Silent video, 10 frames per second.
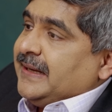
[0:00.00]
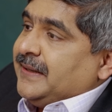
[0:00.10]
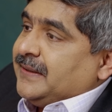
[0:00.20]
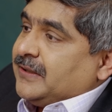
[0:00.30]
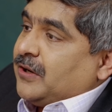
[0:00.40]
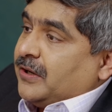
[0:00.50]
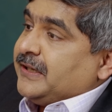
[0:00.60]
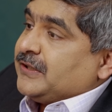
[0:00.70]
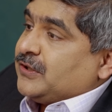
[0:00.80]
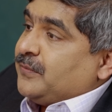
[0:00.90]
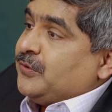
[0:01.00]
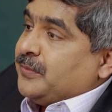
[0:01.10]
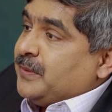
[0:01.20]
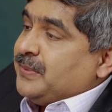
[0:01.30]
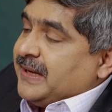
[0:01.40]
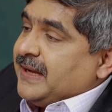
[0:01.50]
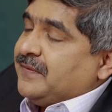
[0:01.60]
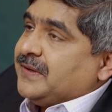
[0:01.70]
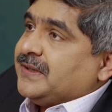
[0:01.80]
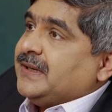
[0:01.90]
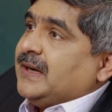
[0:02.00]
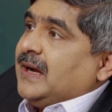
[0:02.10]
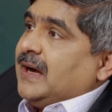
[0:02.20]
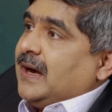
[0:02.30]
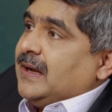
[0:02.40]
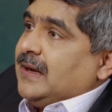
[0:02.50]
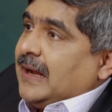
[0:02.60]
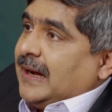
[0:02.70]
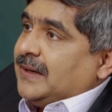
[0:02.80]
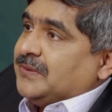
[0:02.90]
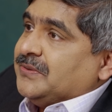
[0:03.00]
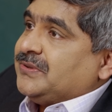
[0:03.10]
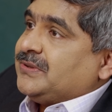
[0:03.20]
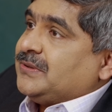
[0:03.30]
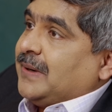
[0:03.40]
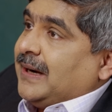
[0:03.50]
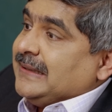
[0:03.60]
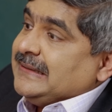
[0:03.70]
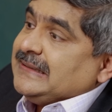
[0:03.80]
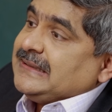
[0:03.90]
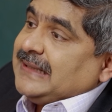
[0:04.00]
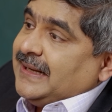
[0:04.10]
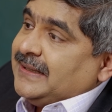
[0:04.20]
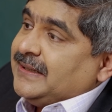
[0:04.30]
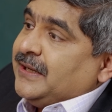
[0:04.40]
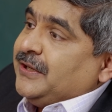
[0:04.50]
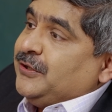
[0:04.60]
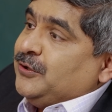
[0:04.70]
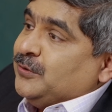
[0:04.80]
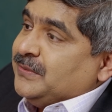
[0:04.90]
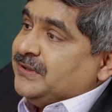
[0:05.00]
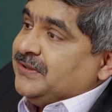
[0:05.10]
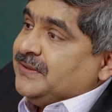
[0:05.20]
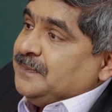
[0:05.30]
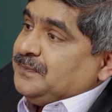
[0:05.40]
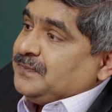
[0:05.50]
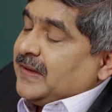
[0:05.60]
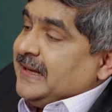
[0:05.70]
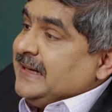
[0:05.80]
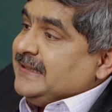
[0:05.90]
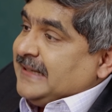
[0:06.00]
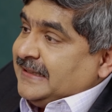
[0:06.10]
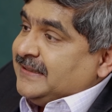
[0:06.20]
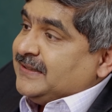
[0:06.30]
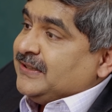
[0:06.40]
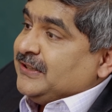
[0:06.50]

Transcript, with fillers: in context of human behavior allows to understand human intent,